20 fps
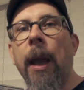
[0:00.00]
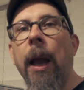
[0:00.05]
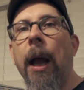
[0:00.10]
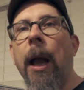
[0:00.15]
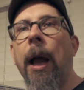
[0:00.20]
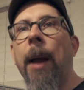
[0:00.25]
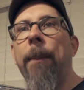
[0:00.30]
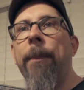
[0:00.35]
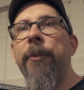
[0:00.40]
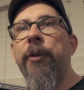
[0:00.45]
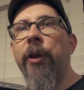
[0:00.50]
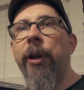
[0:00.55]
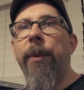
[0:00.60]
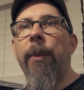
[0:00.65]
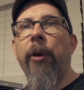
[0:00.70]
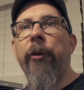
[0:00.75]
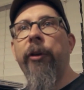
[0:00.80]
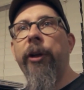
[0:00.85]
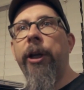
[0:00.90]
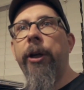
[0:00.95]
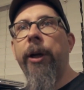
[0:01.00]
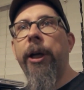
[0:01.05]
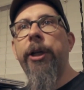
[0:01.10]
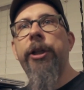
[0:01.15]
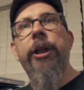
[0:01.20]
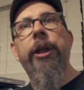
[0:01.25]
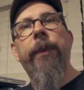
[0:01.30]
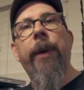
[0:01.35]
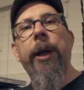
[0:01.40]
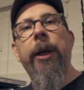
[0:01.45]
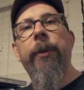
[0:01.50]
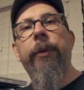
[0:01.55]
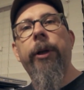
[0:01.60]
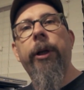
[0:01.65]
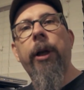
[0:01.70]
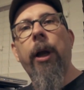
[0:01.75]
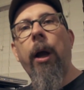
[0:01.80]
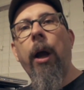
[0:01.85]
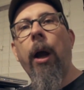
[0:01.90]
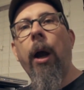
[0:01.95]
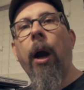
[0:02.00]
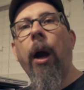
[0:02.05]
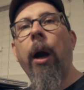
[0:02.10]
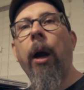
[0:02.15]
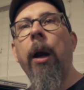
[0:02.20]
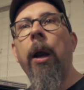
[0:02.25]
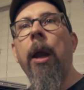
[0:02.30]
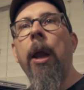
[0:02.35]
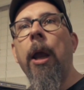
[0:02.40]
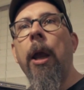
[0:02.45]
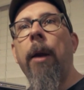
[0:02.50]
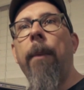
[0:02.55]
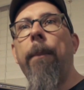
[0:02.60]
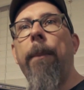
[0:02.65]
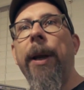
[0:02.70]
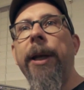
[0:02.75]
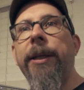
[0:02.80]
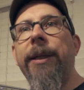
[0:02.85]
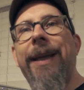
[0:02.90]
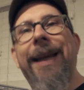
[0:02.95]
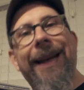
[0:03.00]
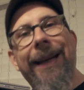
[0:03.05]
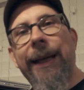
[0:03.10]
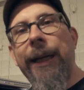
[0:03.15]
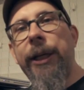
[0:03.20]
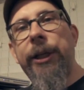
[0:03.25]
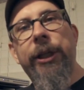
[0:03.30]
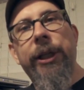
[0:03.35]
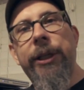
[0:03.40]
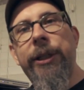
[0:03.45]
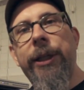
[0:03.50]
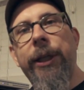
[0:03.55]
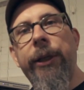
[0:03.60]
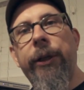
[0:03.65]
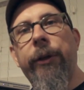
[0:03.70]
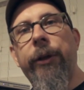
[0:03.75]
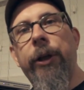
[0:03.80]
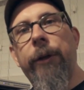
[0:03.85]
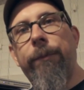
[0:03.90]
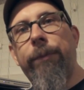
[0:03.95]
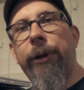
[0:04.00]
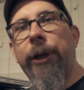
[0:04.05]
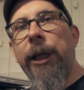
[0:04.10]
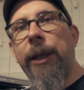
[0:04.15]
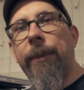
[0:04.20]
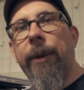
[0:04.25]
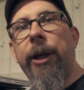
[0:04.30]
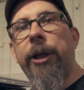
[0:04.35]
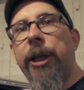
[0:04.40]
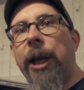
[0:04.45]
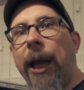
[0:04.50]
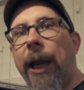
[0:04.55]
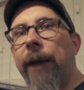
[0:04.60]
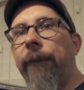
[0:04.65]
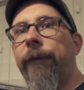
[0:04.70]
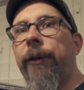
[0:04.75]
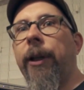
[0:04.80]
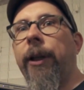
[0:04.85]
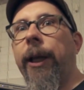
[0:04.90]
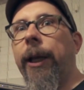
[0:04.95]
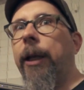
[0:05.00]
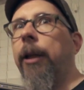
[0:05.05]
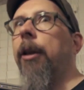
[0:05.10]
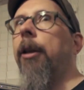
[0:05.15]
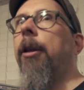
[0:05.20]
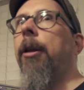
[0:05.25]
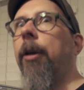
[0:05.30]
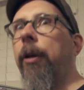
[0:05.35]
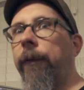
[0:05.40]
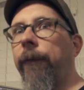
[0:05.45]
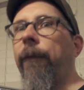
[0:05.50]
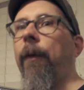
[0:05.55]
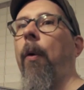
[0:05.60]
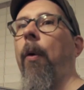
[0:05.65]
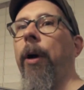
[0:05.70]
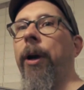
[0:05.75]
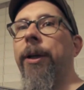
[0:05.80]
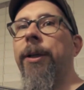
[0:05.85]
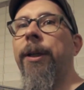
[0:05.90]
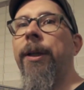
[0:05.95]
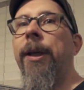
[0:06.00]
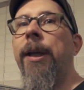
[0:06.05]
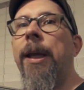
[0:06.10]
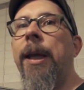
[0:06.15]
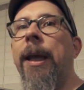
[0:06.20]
Um, so they mostly hear H D radio in the car, but to get an H D signal, you pretty much have to like look for it.